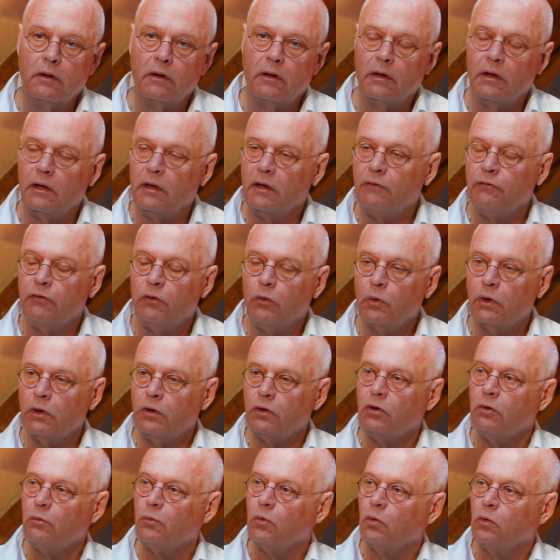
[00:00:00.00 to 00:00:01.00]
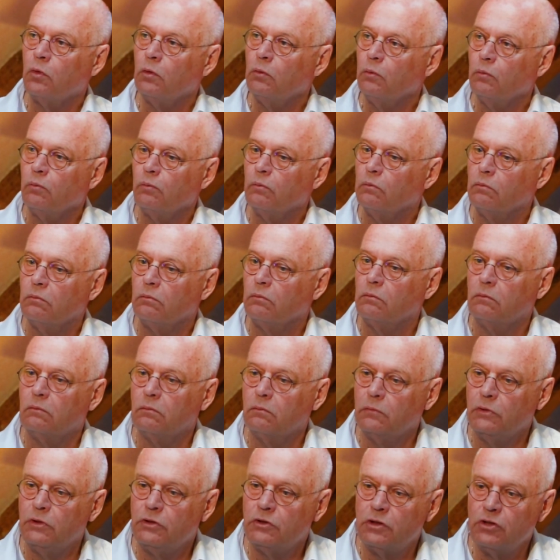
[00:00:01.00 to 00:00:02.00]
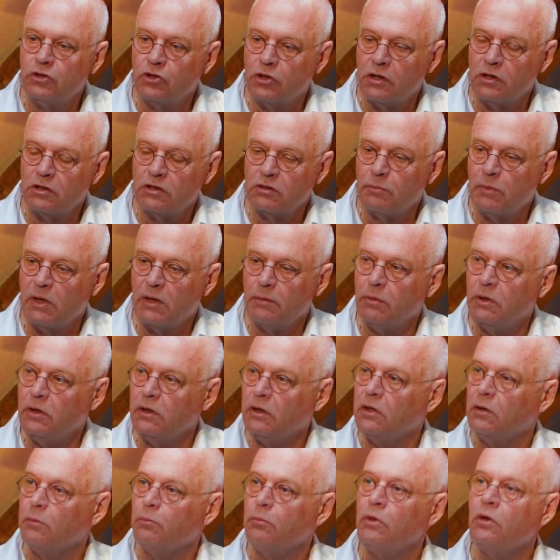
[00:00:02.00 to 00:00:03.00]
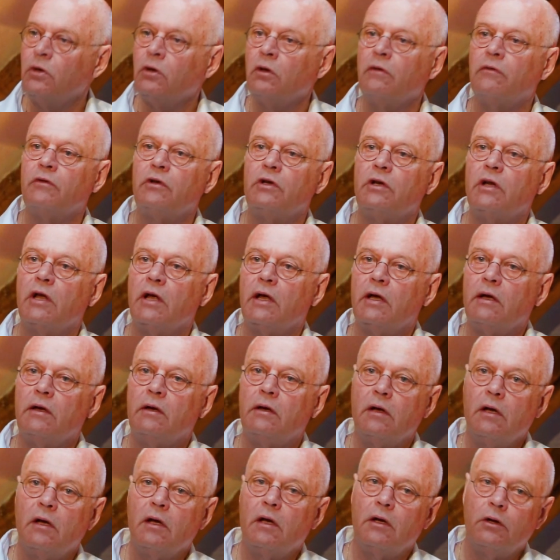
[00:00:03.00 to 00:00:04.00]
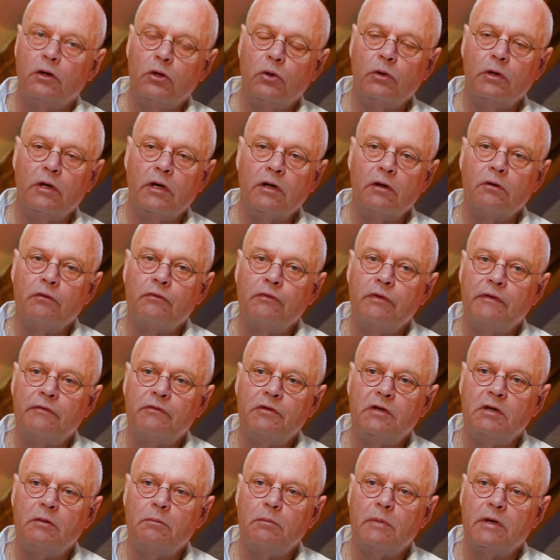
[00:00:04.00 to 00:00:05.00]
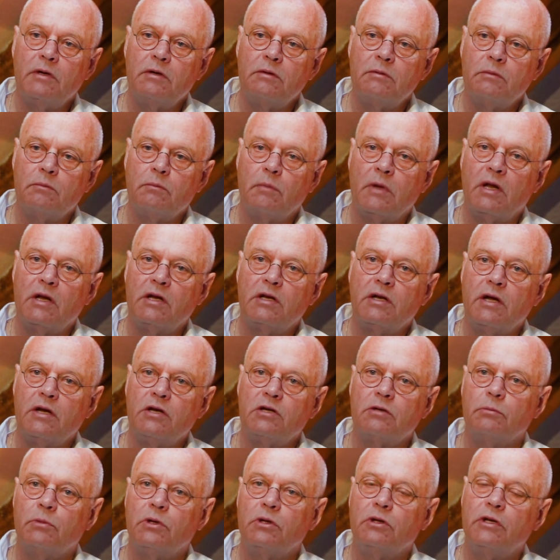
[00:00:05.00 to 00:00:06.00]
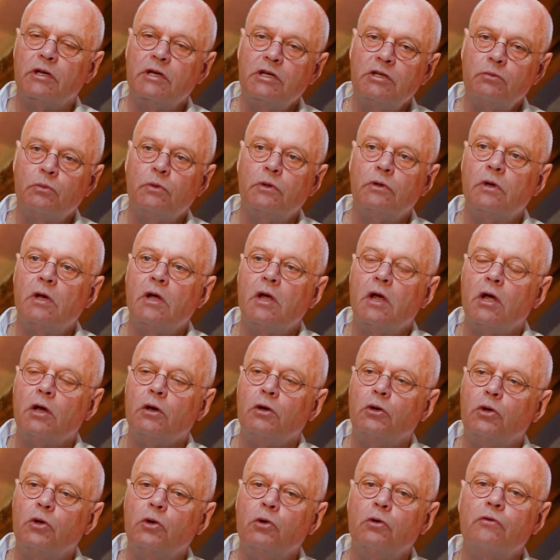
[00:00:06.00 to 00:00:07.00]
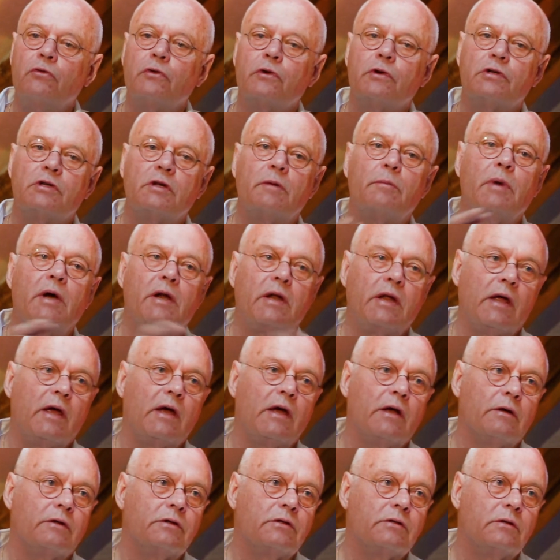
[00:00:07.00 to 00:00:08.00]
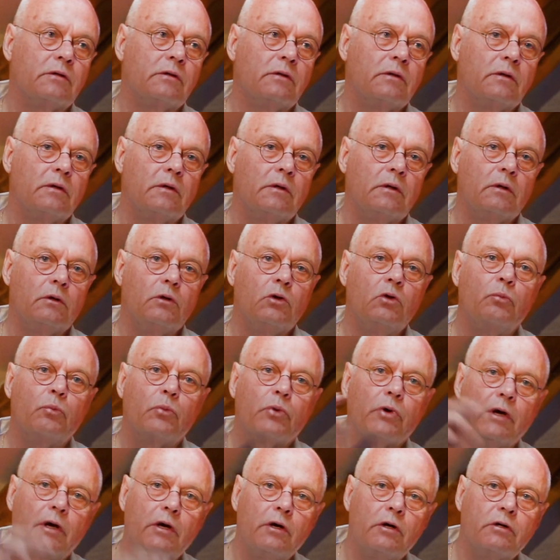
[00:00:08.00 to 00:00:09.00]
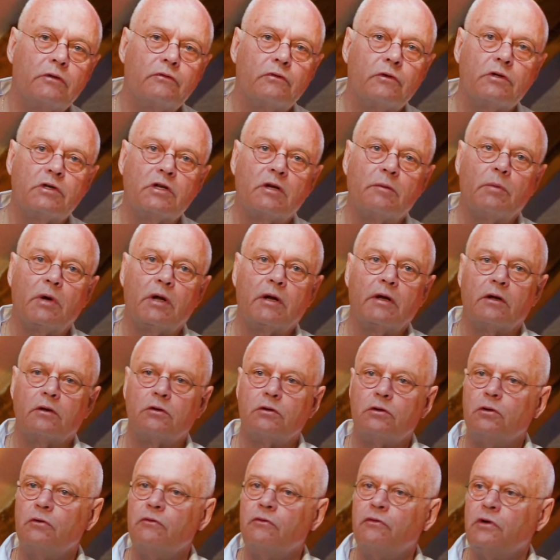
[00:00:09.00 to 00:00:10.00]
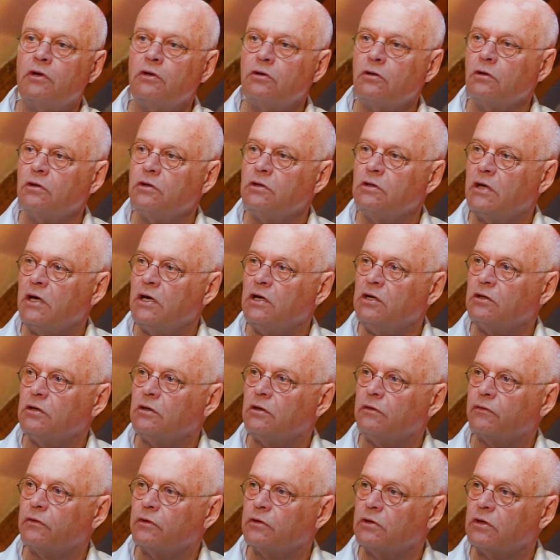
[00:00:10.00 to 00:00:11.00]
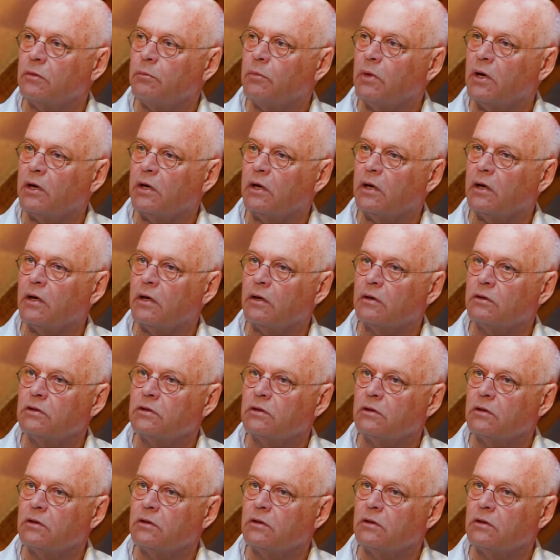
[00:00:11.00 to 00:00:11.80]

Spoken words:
And if you want to do more, we suggest maybe in the middle of the day, do another 15-minute meditation. But this one, do for somebody else. Do prayers for somebody else. Do visualizations for somebody else.